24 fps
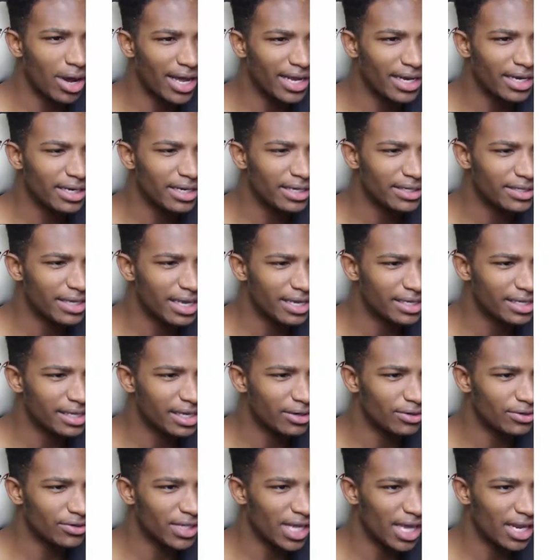I didn't exactly
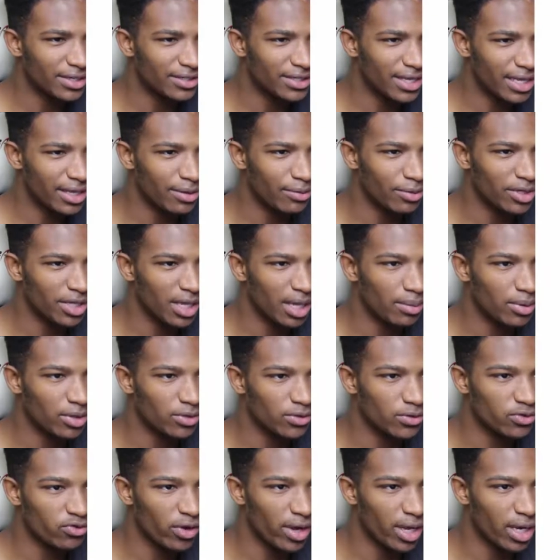understand exactly what the image
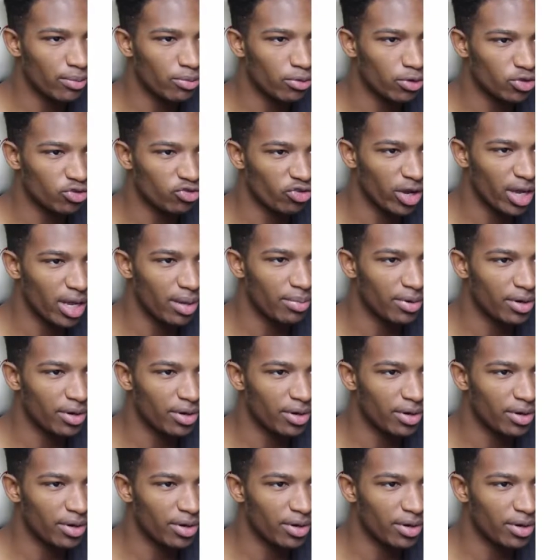was trying to portray,